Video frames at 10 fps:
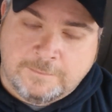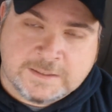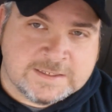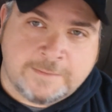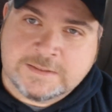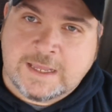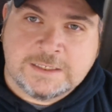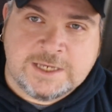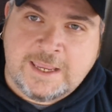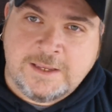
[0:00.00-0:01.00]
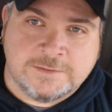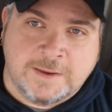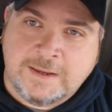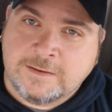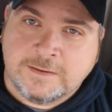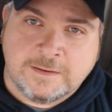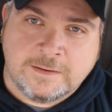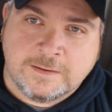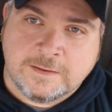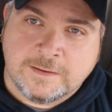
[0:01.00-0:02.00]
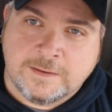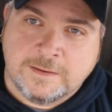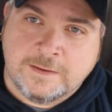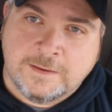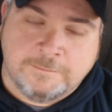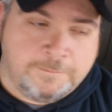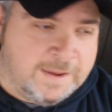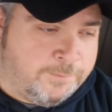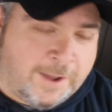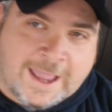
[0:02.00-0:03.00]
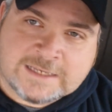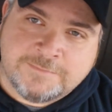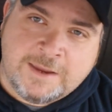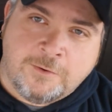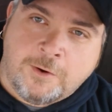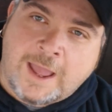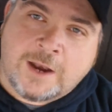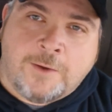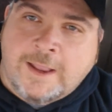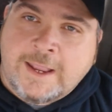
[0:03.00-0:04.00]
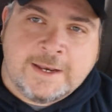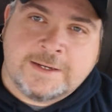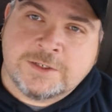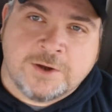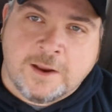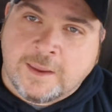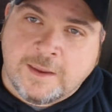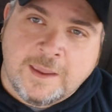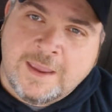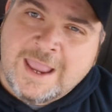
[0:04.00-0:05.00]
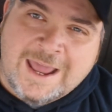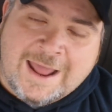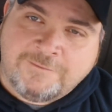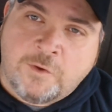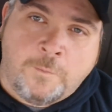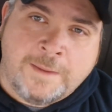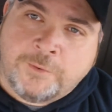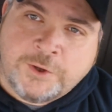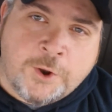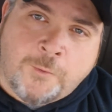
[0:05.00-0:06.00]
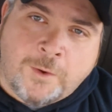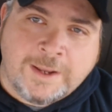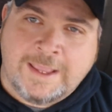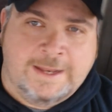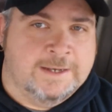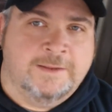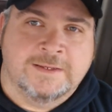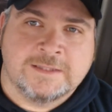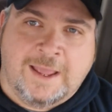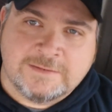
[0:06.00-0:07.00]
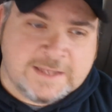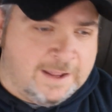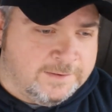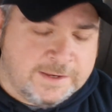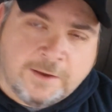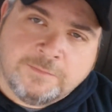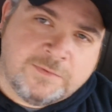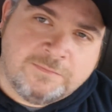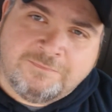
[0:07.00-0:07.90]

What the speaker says: but something's got to change, man. People ask me, well, how do I get into trucking? And I've told people you don't want to get into this lifestyle. And, you know,